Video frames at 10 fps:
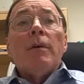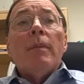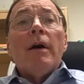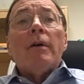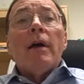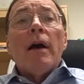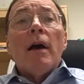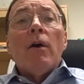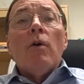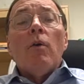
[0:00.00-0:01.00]
about
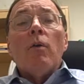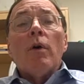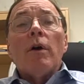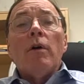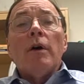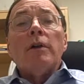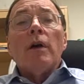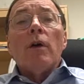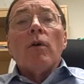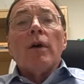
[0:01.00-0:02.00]
how we're going
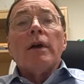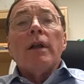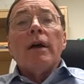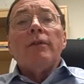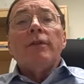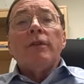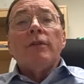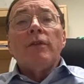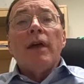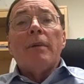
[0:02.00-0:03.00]
to organize the
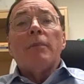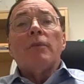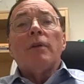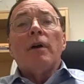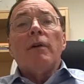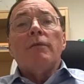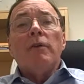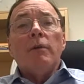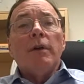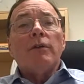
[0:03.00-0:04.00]
steps of
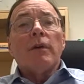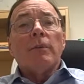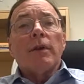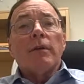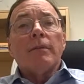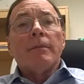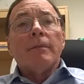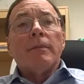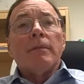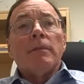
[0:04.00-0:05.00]
doing something.
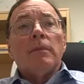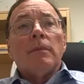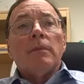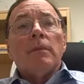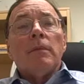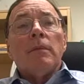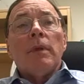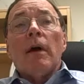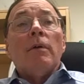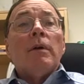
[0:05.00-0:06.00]

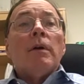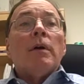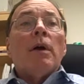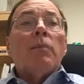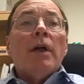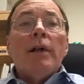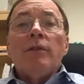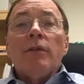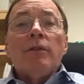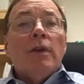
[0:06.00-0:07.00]
Now, applied
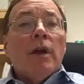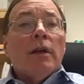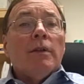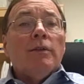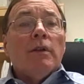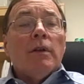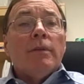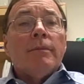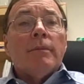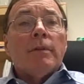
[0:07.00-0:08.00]
sociology,
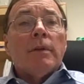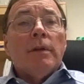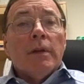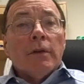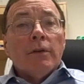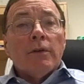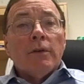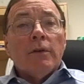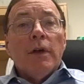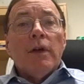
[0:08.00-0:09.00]
clinical
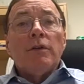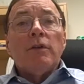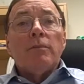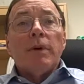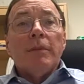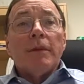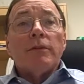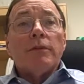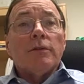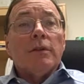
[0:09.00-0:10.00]
sociology, and public
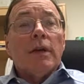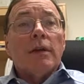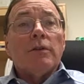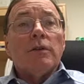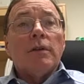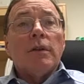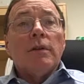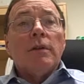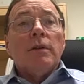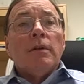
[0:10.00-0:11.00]
sociology,
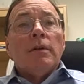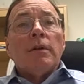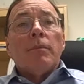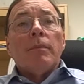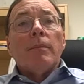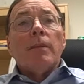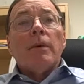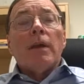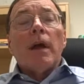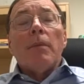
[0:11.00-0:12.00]

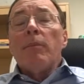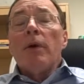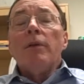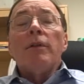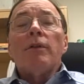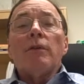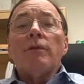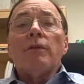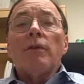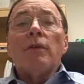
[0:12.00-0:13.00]
the components of
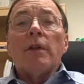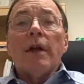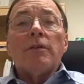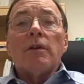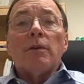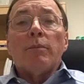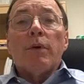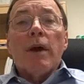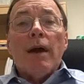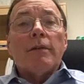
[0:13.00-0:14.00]
sociological
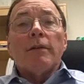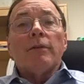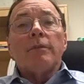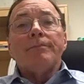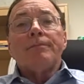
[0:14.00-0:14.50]
practice,